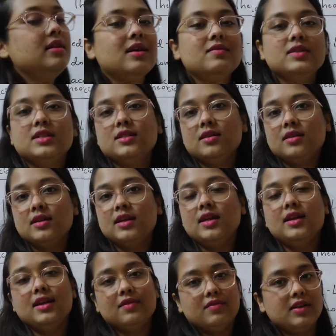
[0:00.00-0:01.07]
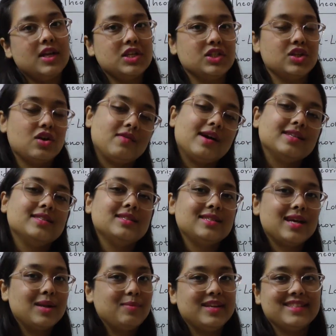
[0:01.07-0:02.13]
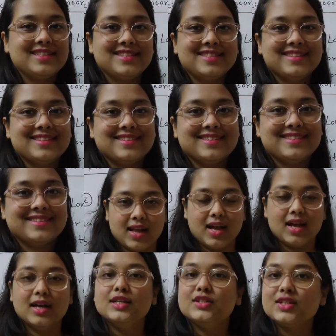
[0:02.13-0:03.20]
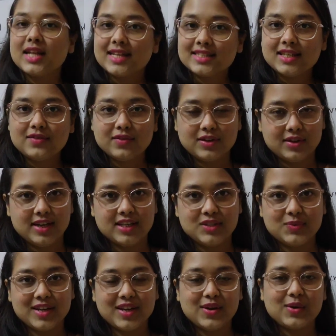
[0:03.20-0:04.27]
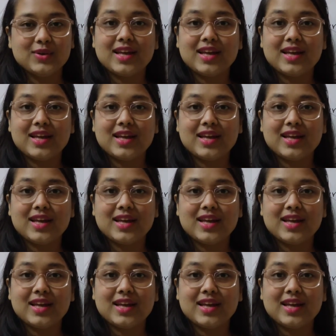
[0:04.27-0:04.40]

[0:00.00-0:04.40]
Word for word: Lewis theory definition of acids and bases so that's it for today's video.